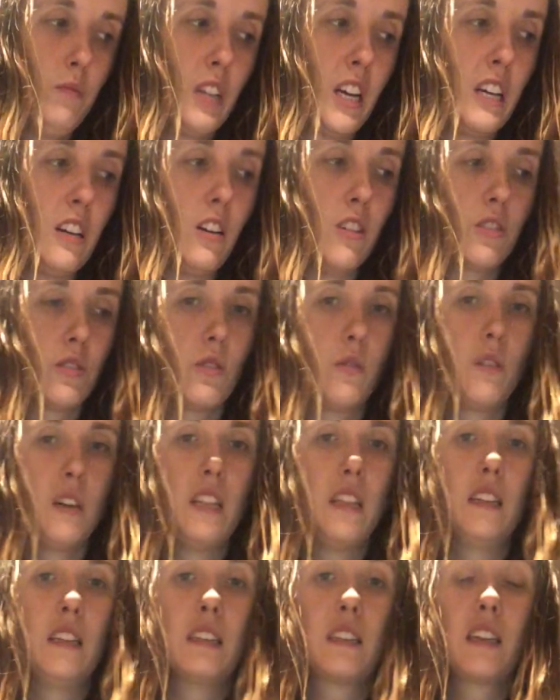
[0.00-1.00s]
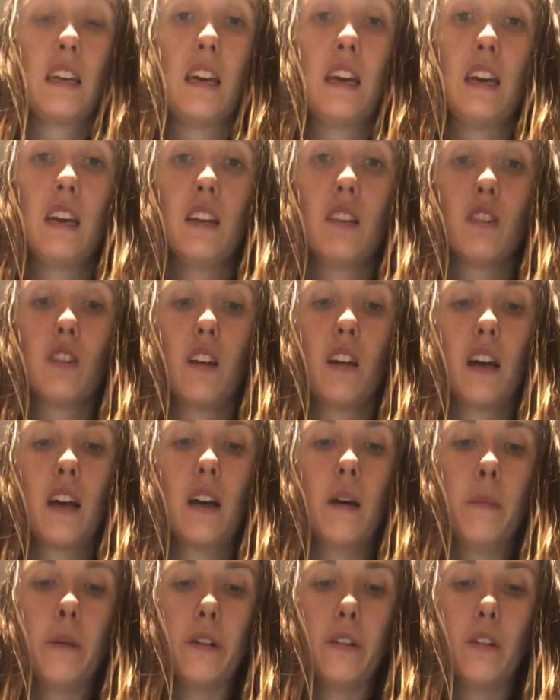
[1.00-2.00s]
And also in this kit is going to
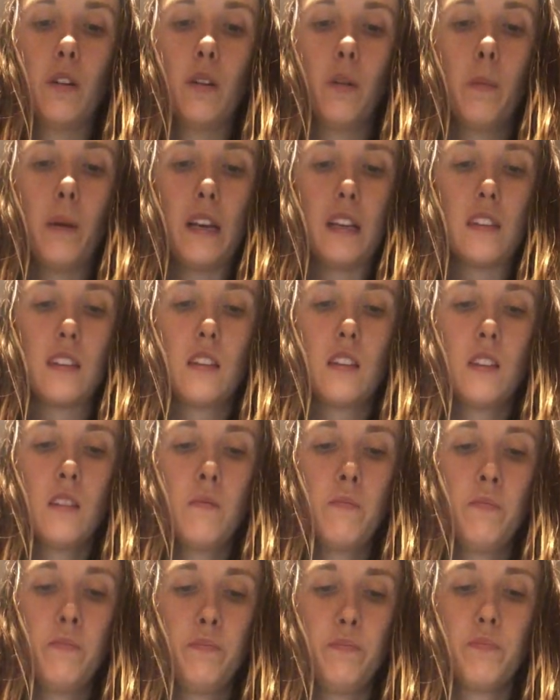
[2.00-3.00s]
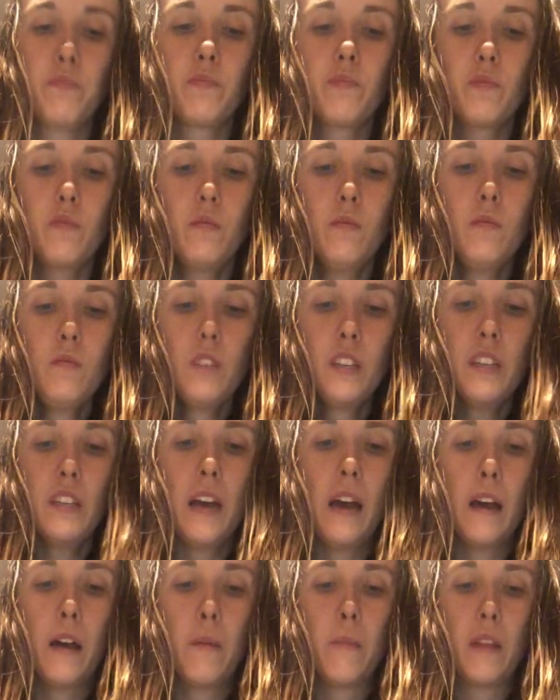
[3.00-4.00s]
come a little basin.
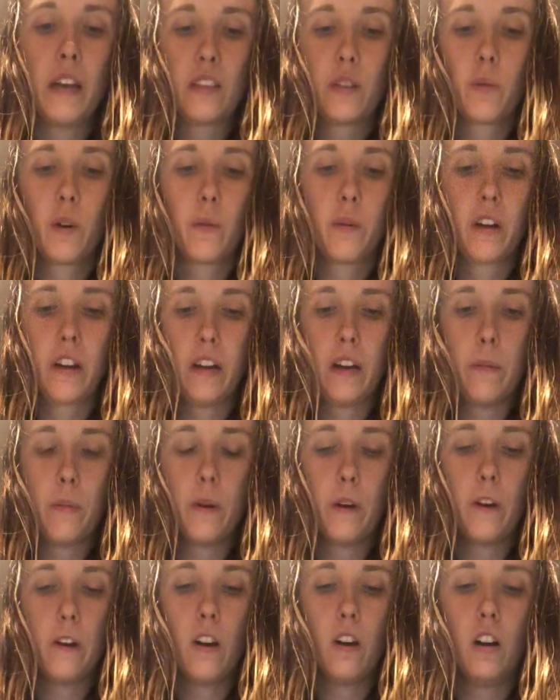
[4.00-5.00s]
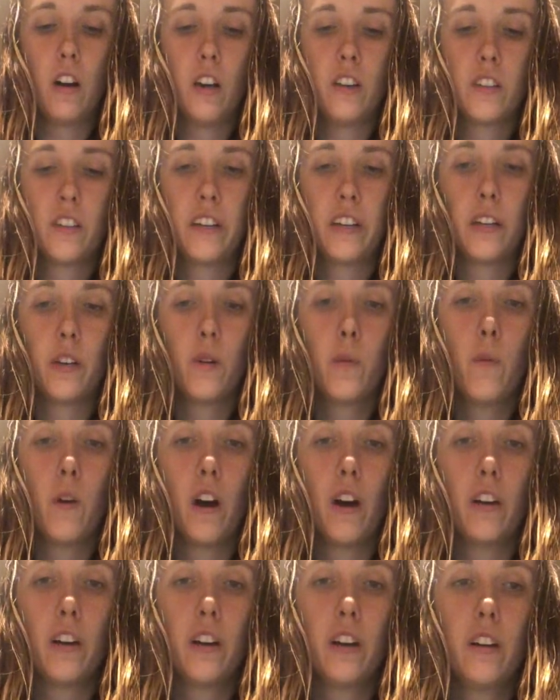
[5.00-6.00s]
That's where we're going to put our sterile
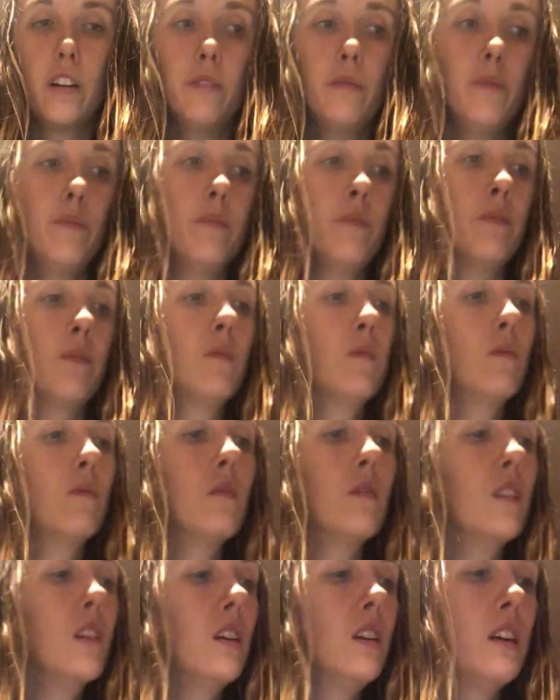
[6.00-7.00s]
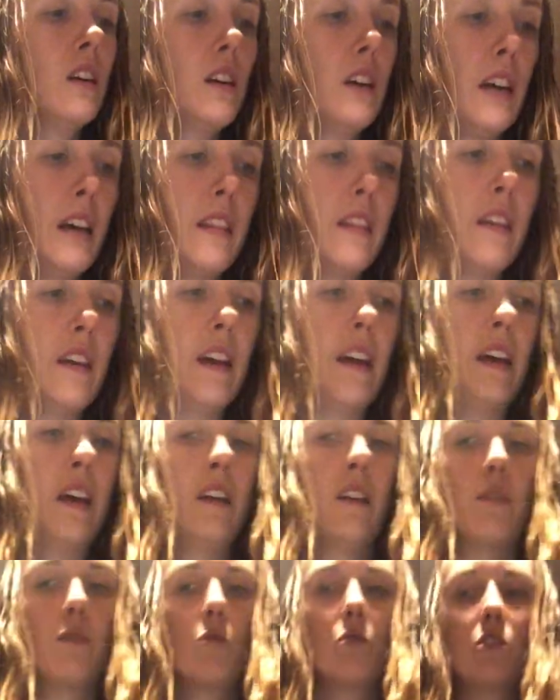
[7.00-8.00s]
water. And
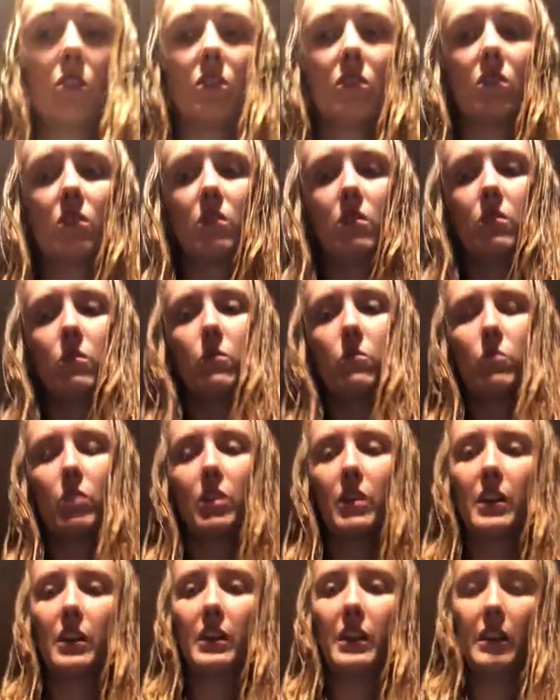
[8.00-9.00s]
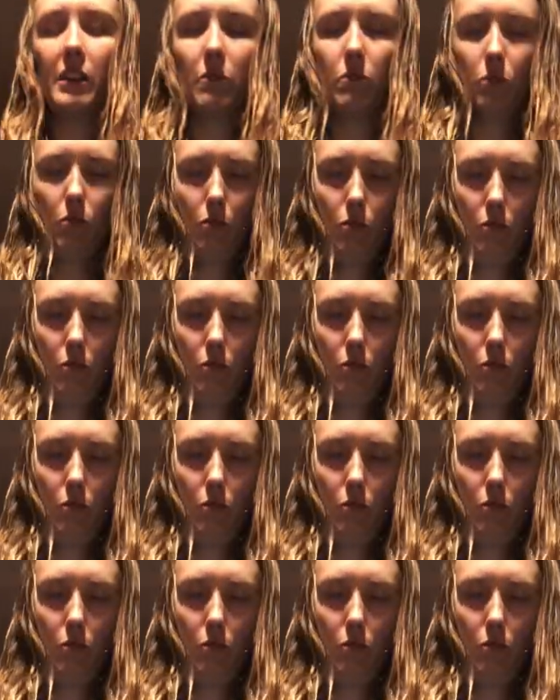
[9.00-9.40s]
then, of course, we're going to need